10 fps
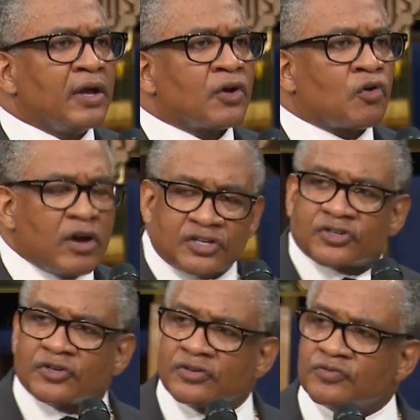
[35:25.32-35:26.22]

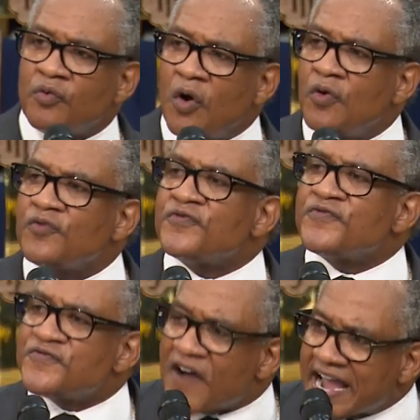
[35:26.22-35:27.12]
Christians won't
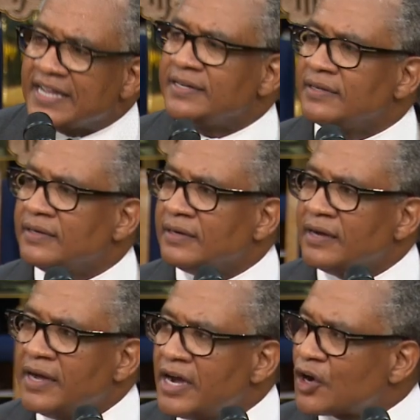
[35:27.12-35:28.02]
fight.
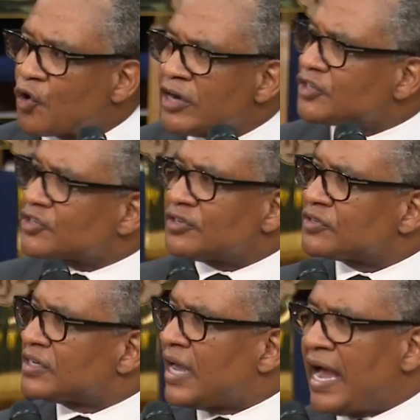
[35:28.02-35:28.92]
Christians
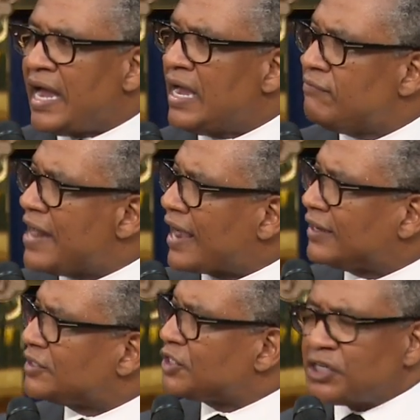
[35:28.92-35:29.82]
cave like
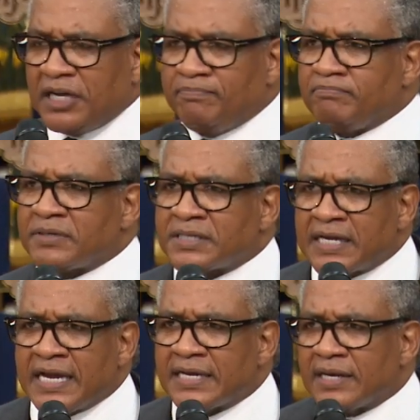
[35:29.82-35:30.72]
a cheap
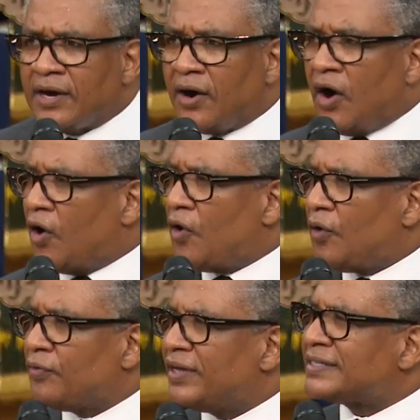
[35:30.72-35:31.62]
content
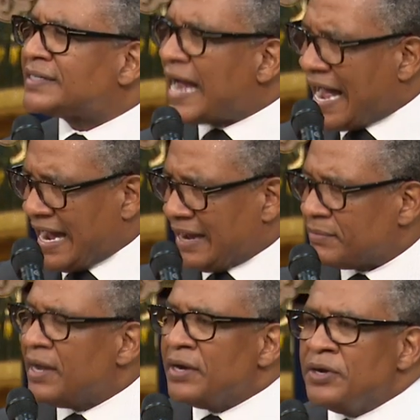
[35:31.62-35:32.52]
all the time.
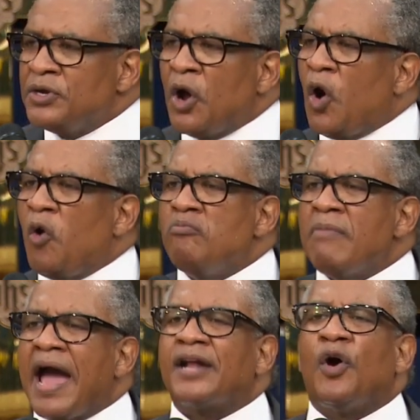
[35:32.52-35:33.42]
No
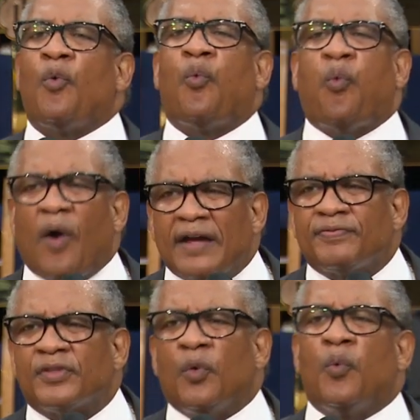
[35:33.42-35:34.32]
matter
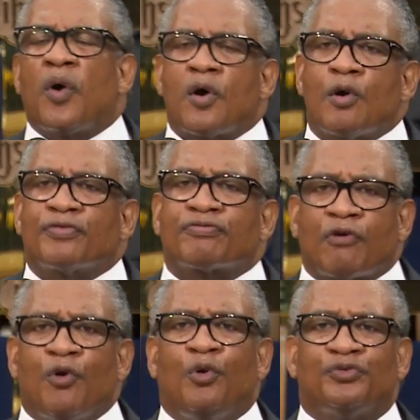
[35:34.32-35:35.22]
what the world
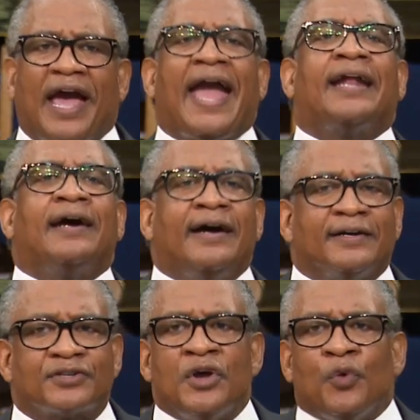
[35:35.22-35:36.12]
throws at
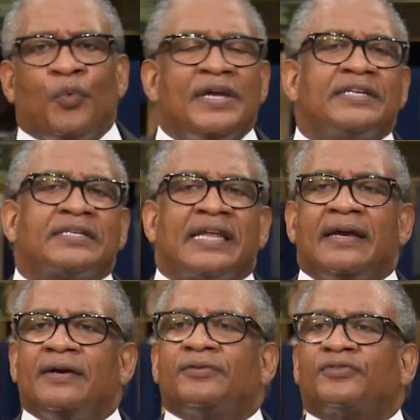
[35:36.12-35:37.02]
us, we
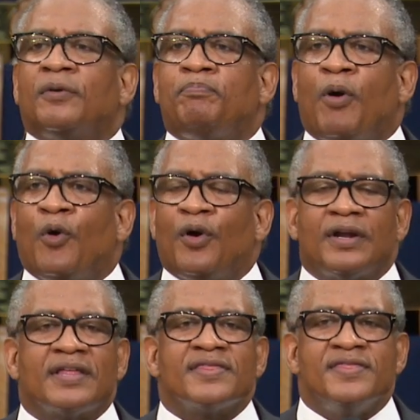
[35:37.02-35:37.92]
still support
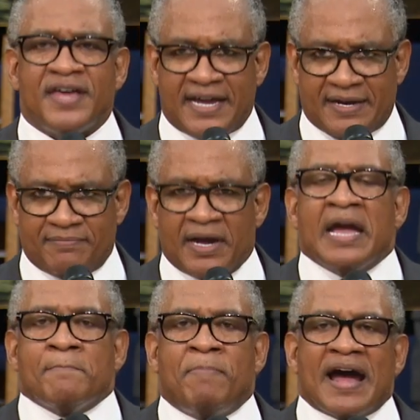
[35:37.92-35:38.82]
them.
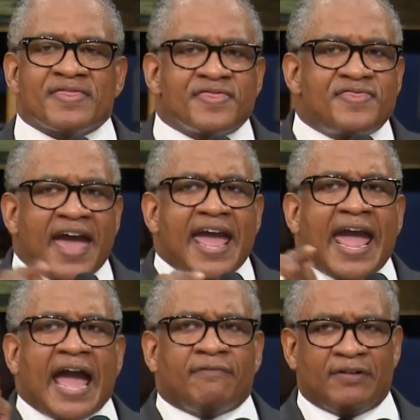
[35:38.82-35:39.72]
But they
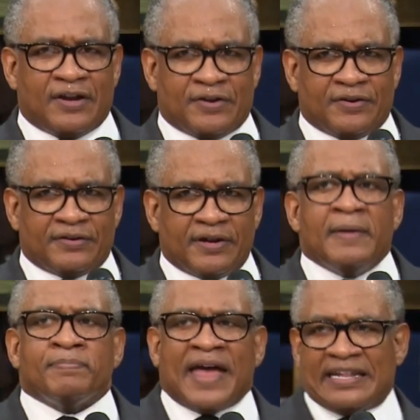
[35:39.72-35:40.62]
have learned
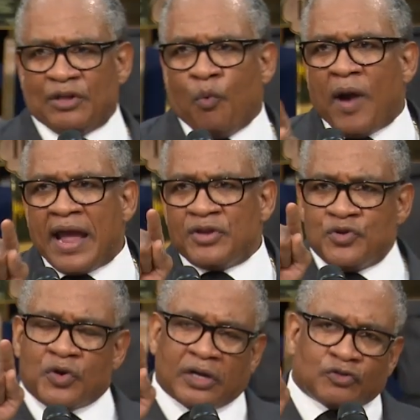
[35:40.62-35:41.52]
that the way
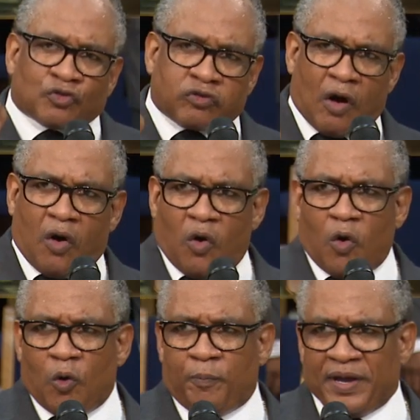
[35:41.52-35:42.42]
you
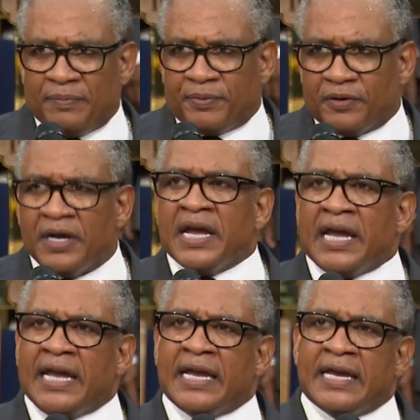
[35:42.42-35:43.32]
control people
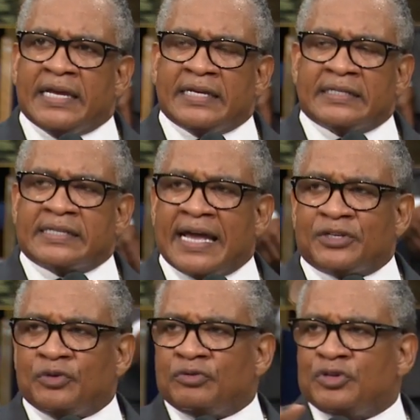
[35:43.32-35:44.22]
is
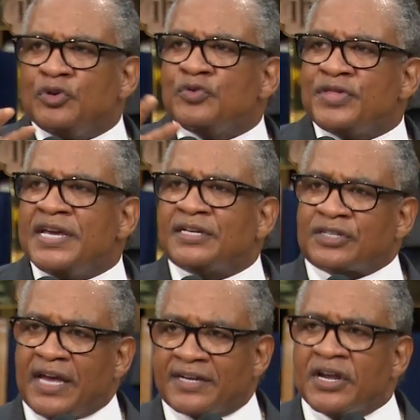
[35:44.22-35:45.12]
that you do these
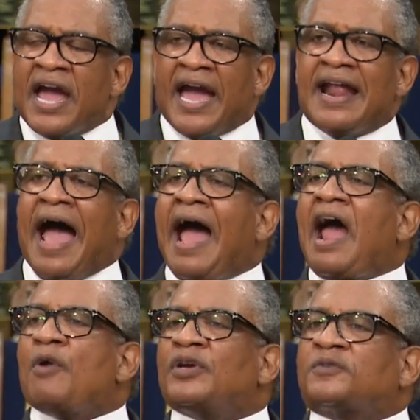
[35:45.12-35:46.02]
things. And
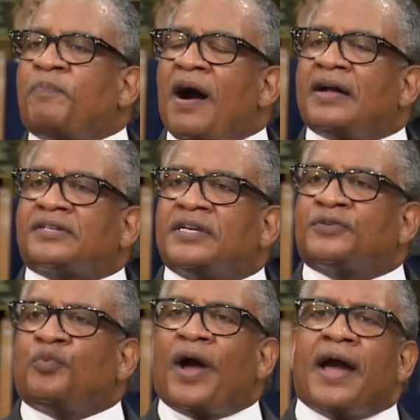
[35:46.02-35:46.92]
our response is,
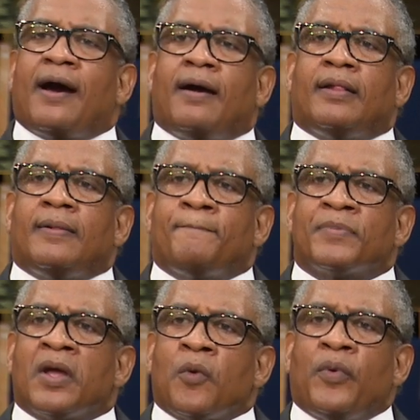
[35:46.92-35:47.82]
well,
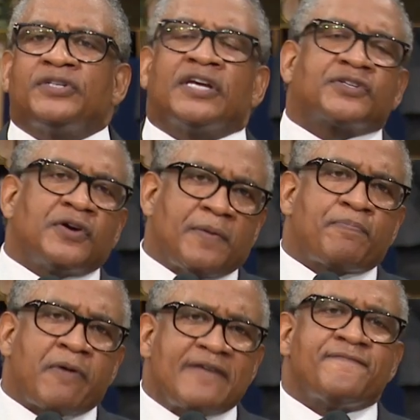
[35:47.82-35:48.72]
we're just going to
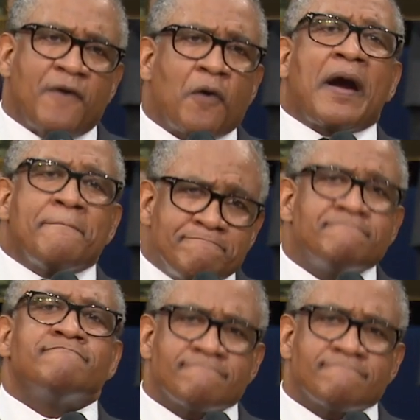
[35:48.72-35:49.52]
pray for them.